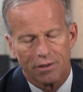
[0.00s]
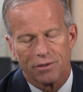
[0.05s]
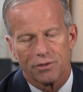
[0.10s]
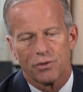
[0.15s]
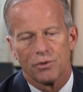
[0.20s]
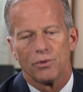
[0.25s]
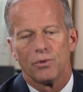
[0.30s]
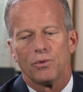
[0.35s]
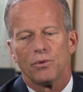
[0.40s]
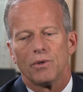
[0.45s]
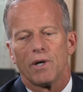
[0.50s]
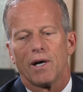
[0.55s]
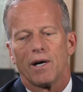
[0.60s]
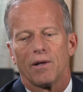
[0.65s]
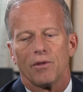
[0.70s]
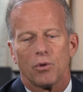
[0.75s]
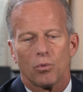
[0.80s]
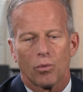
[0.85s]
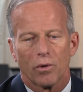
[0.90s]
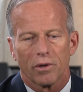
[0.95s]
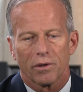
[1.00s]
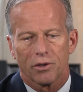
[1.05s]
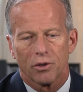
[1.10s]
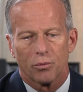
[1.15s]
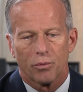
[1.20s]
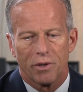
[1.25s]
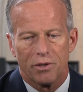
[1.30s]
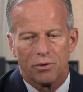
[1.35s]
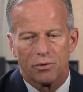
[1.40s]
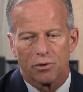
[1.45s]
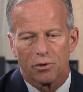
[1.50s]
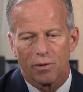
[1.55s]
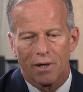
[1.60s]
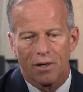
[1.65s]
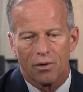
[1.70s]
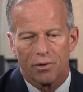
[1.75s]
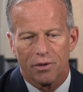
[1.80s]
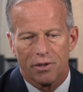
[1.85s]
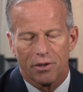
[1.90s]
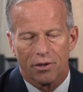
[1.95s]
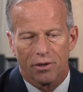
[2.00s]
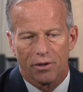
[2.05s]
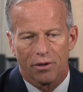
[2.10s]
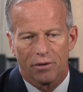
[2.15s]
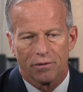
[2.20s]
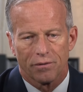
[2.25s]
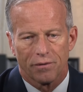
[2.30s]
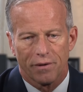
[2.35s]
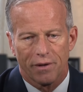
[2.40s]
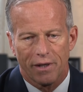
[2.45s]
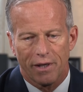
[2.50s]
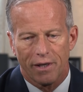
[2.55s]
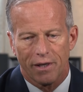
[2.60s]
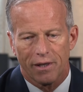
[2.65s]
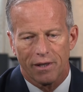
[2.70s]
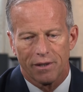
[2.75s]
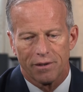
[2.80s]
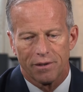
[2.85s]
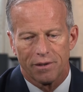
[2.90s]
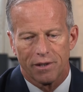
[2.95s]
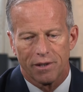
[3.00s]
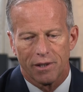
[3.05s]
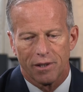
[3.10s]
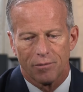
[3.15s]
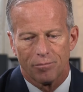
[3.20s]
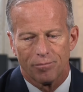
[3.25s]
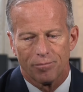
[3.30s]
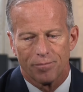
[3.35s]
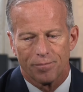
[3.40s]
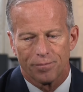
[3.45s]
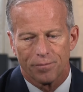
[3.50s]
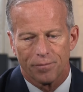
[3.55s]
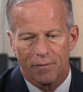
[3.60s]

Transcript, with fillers: to uh, the work that we do around here and, um,